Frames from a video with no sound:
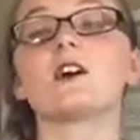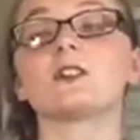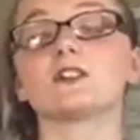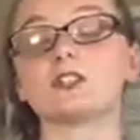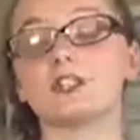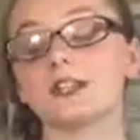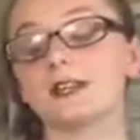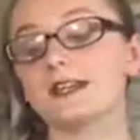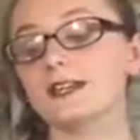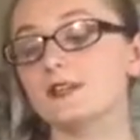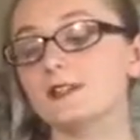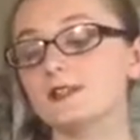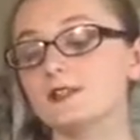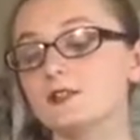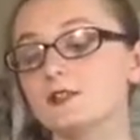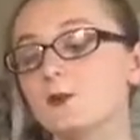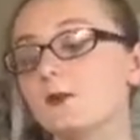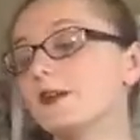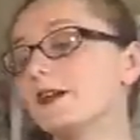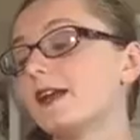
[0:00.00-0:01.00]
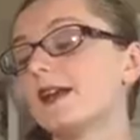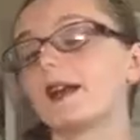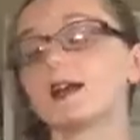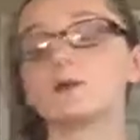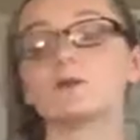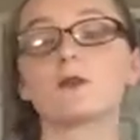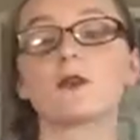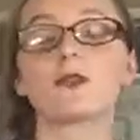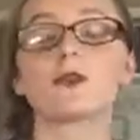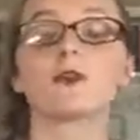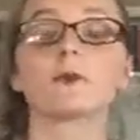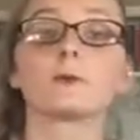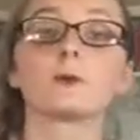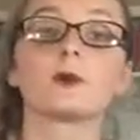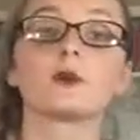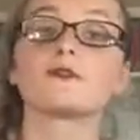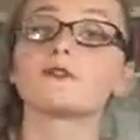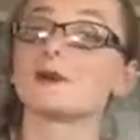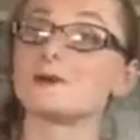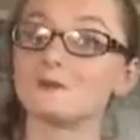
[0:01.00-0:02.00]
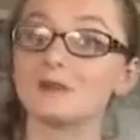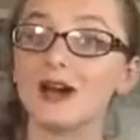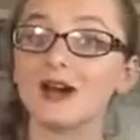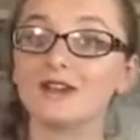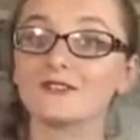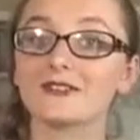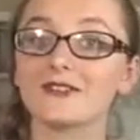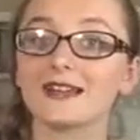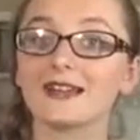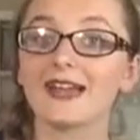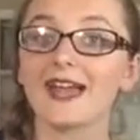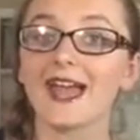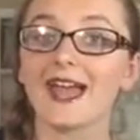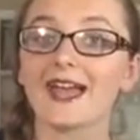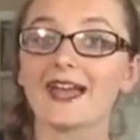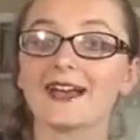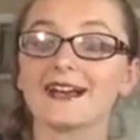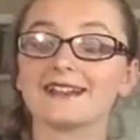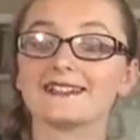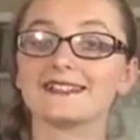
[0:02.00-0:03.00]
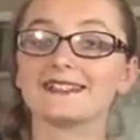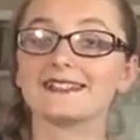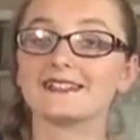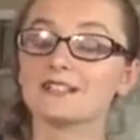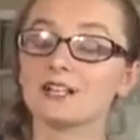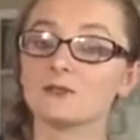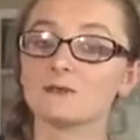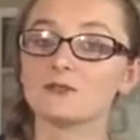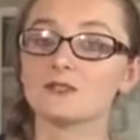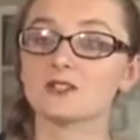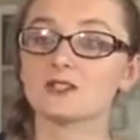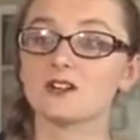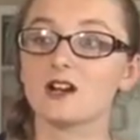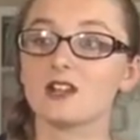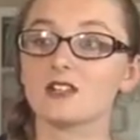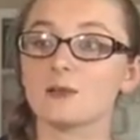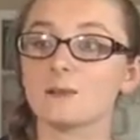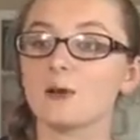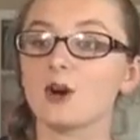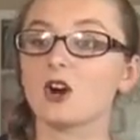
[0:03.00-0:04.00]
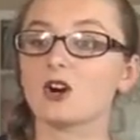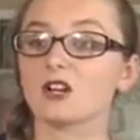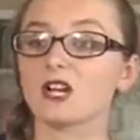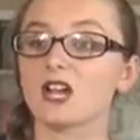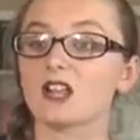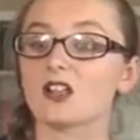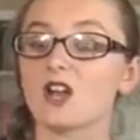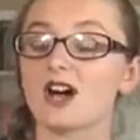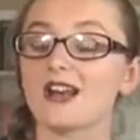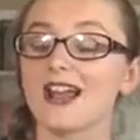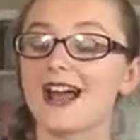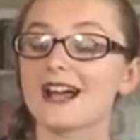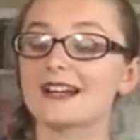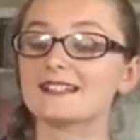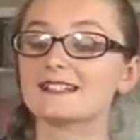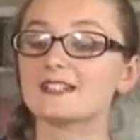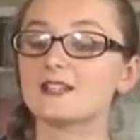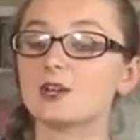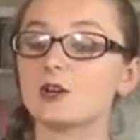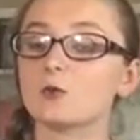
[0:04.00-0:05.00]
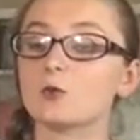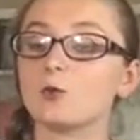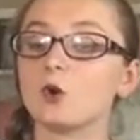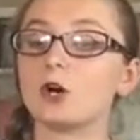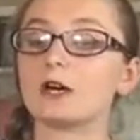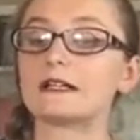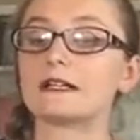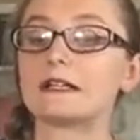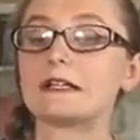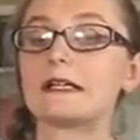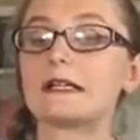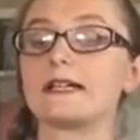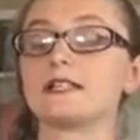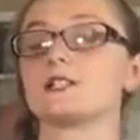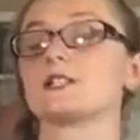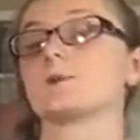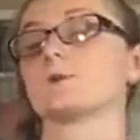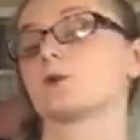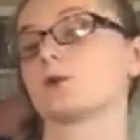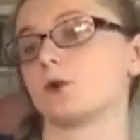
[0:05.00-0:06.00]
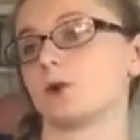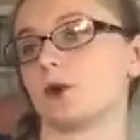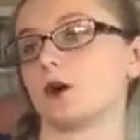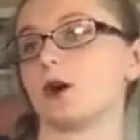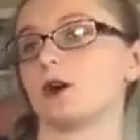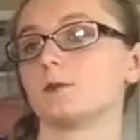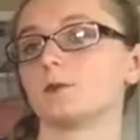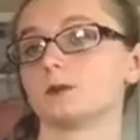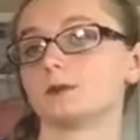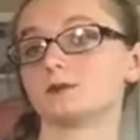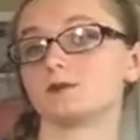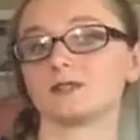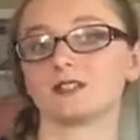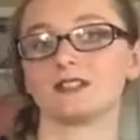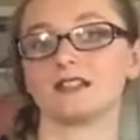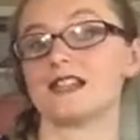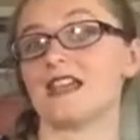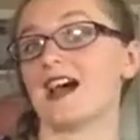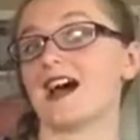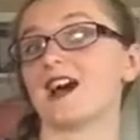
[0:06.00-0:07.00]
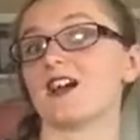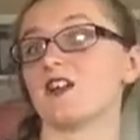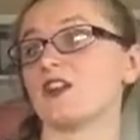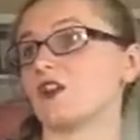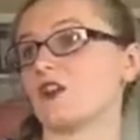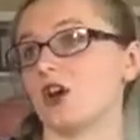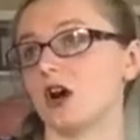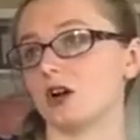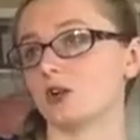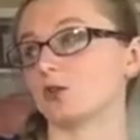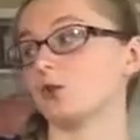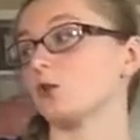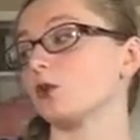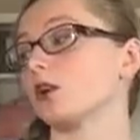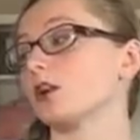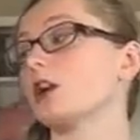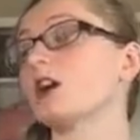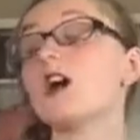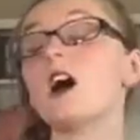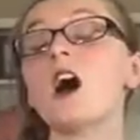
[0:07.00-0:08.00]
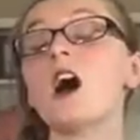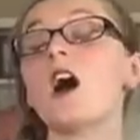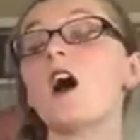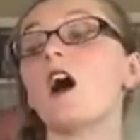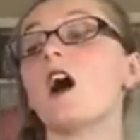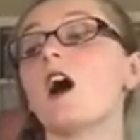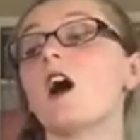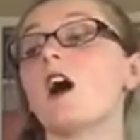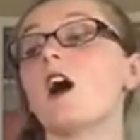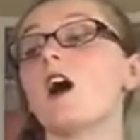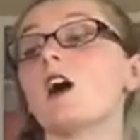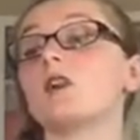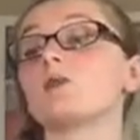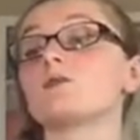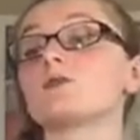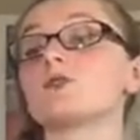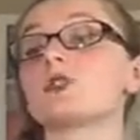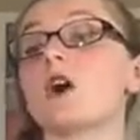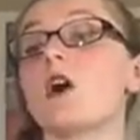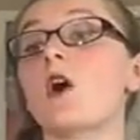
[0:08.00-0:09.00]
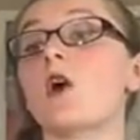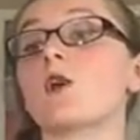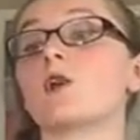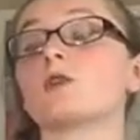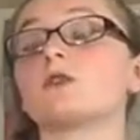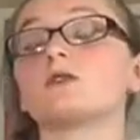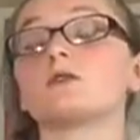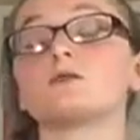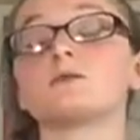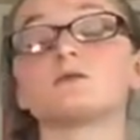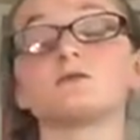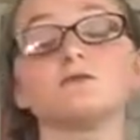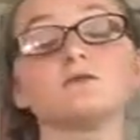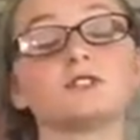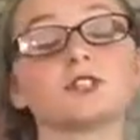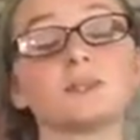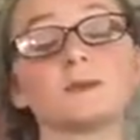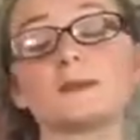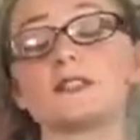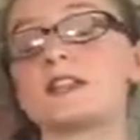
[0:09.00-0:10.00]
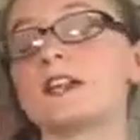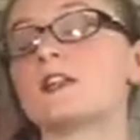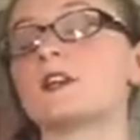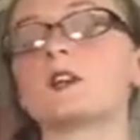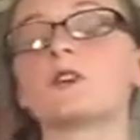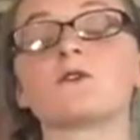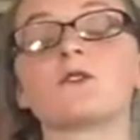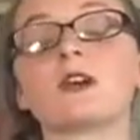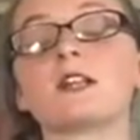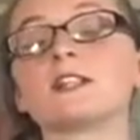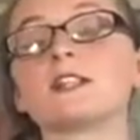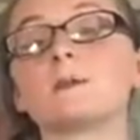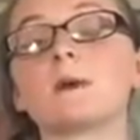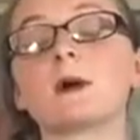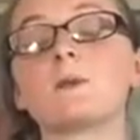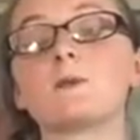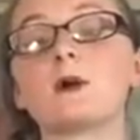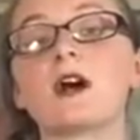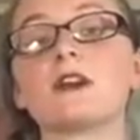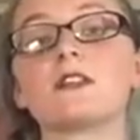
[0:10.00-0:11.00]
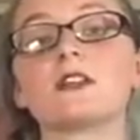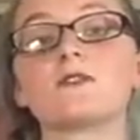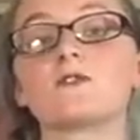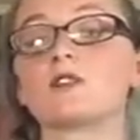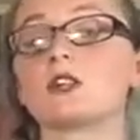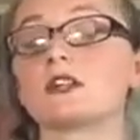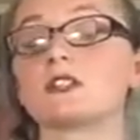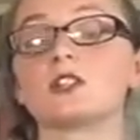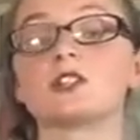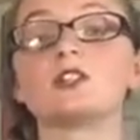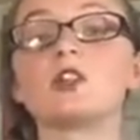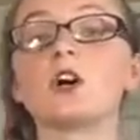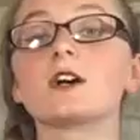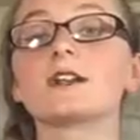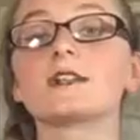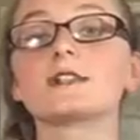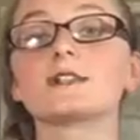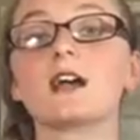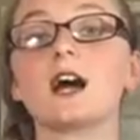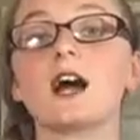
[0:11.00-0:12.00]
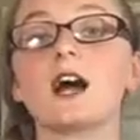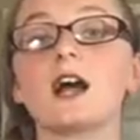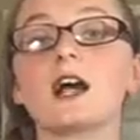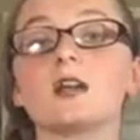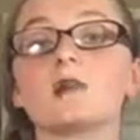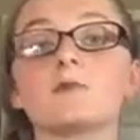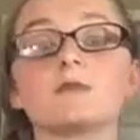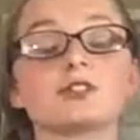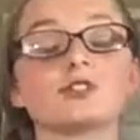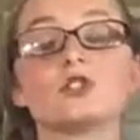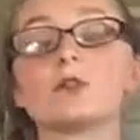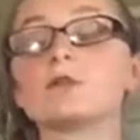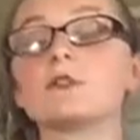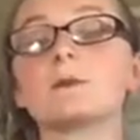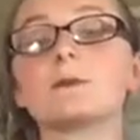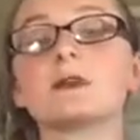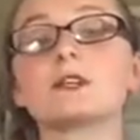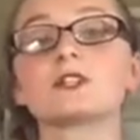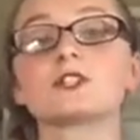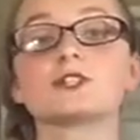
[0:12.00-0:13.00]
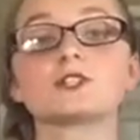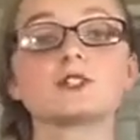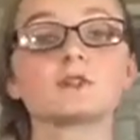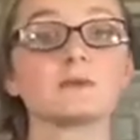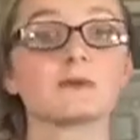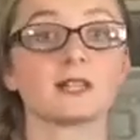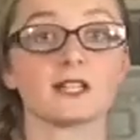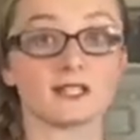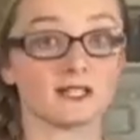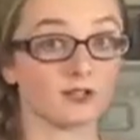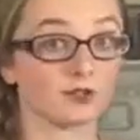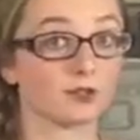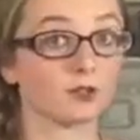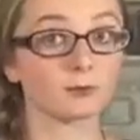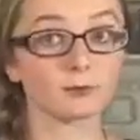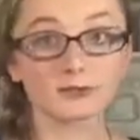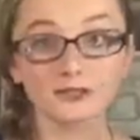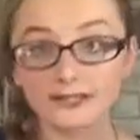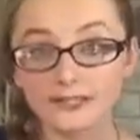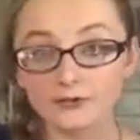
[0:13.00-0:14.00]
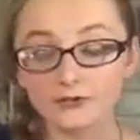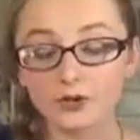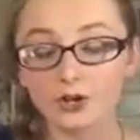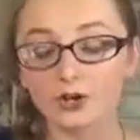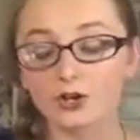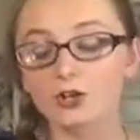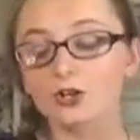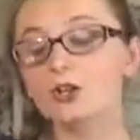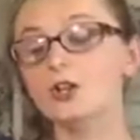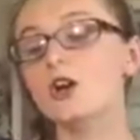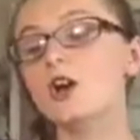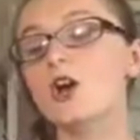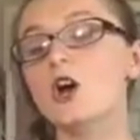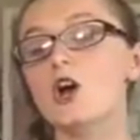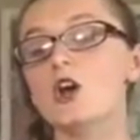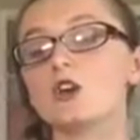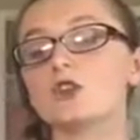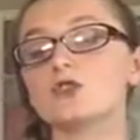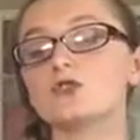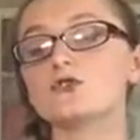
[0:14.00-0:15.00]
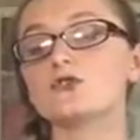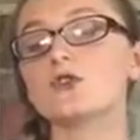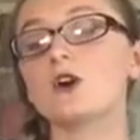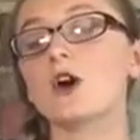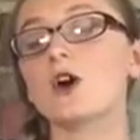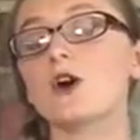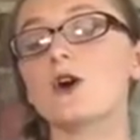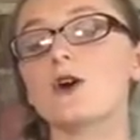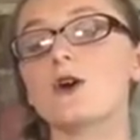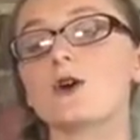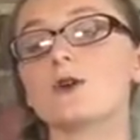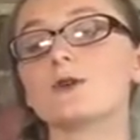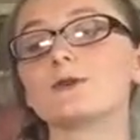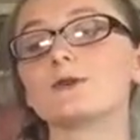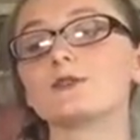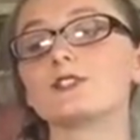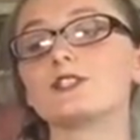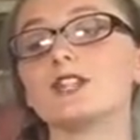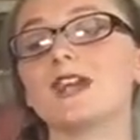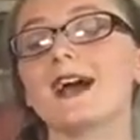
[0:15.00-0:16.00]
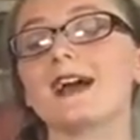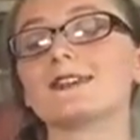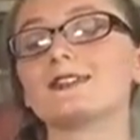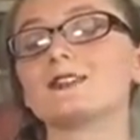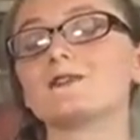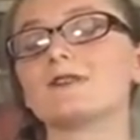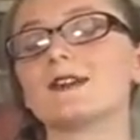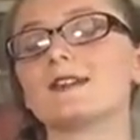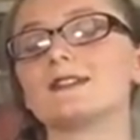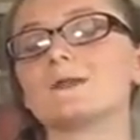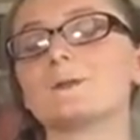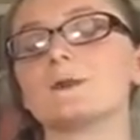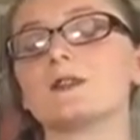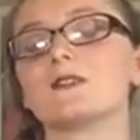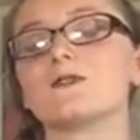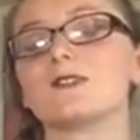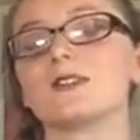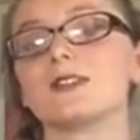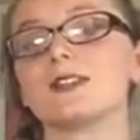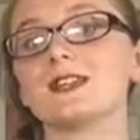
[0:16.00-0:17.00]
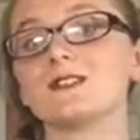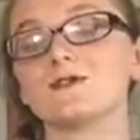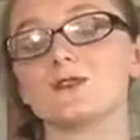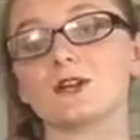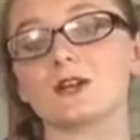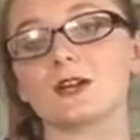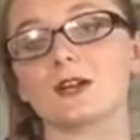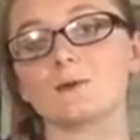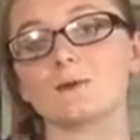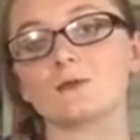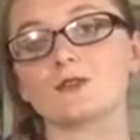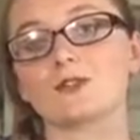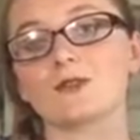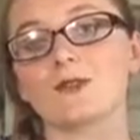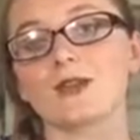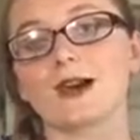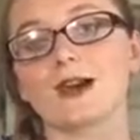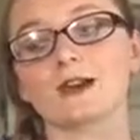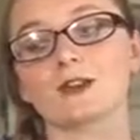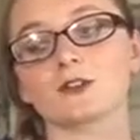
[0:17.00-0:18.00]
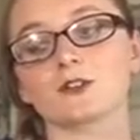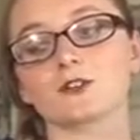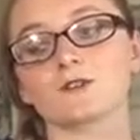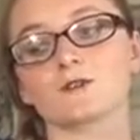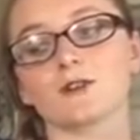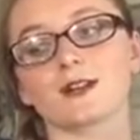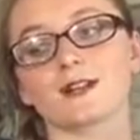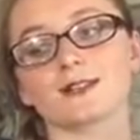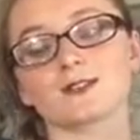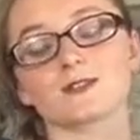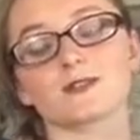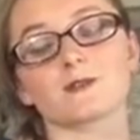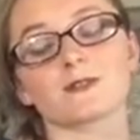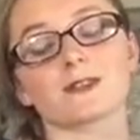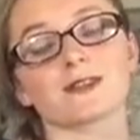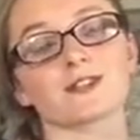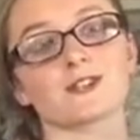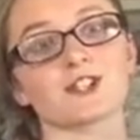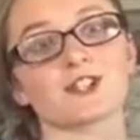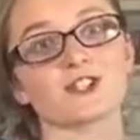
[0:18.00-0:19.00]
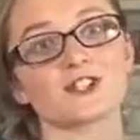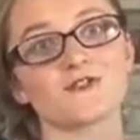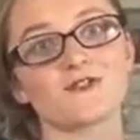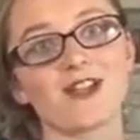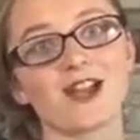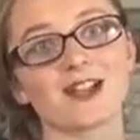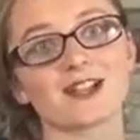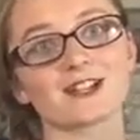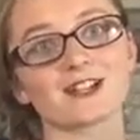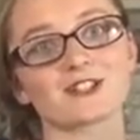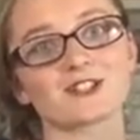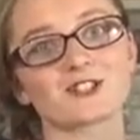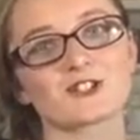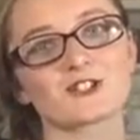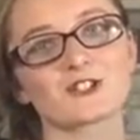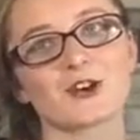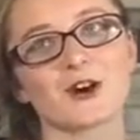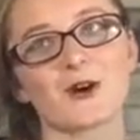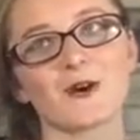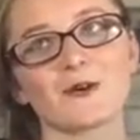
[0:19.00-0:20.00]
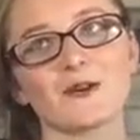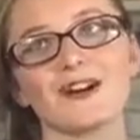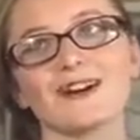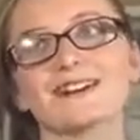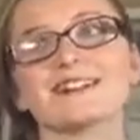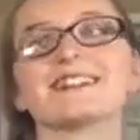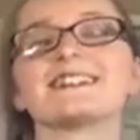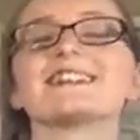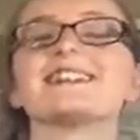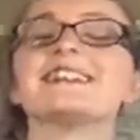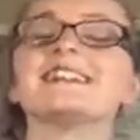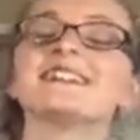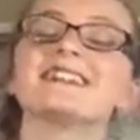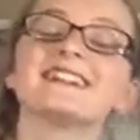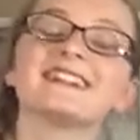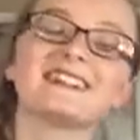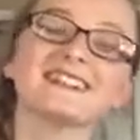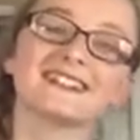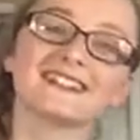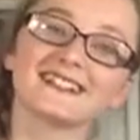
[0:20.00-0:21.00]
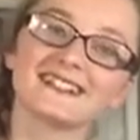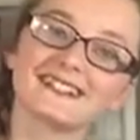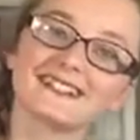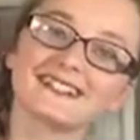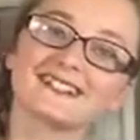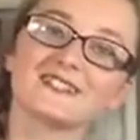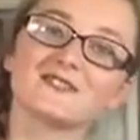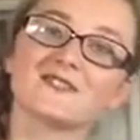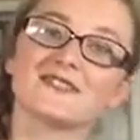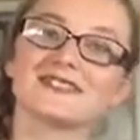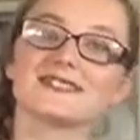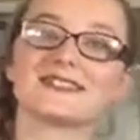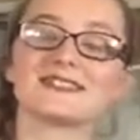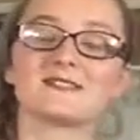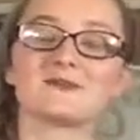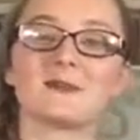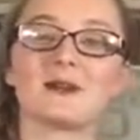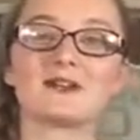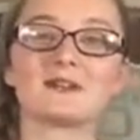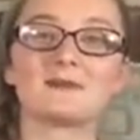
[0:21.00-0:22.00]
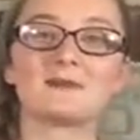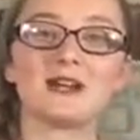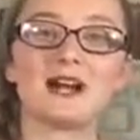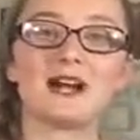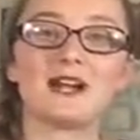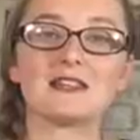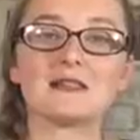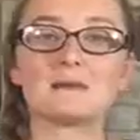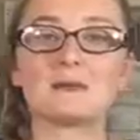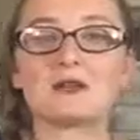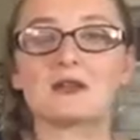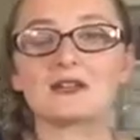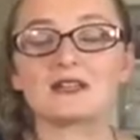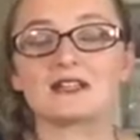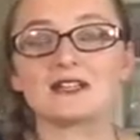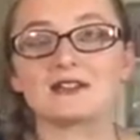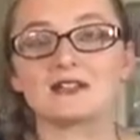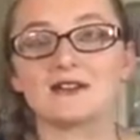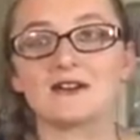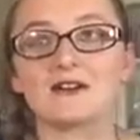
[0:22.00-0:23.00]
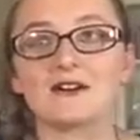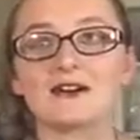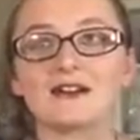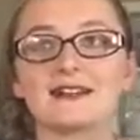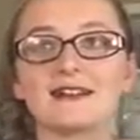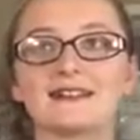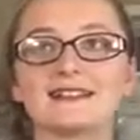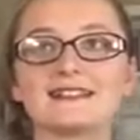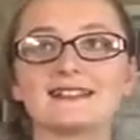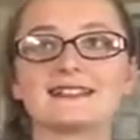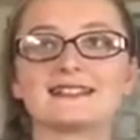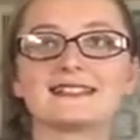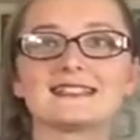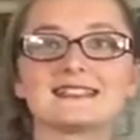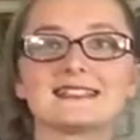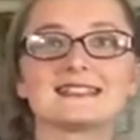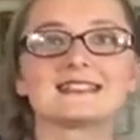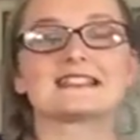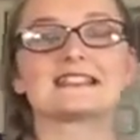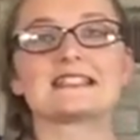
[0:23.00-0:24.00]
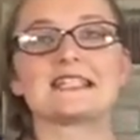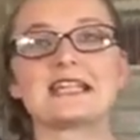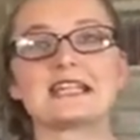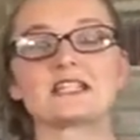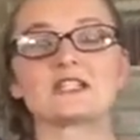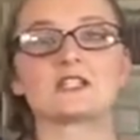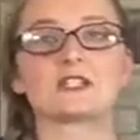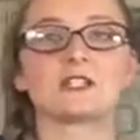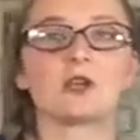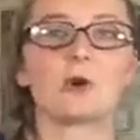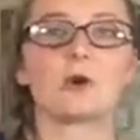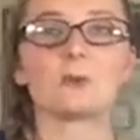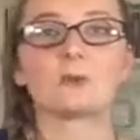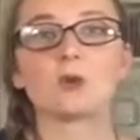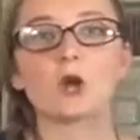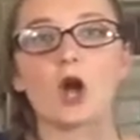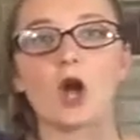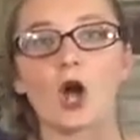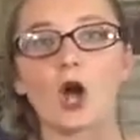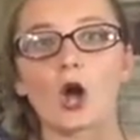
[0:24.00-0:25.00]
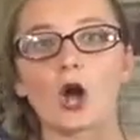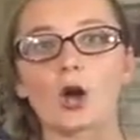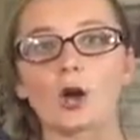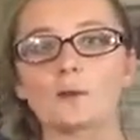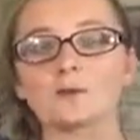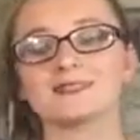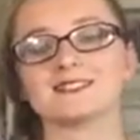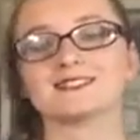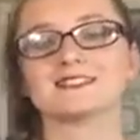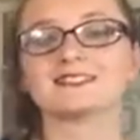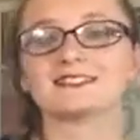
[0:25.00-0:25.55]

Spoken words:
she is going in with her boyfriend Bradley, and he dumps her in the parking lot as they are walking into prom. Yeah, not cool. So she's been telling her friends about Bradley for like the longest time and showing the pictures, but they still don't believe her. So she has to find someone to fill in for him so that her friends don't think she's a fake. So she finds this random guy in the parking lot, takes him to go to prom.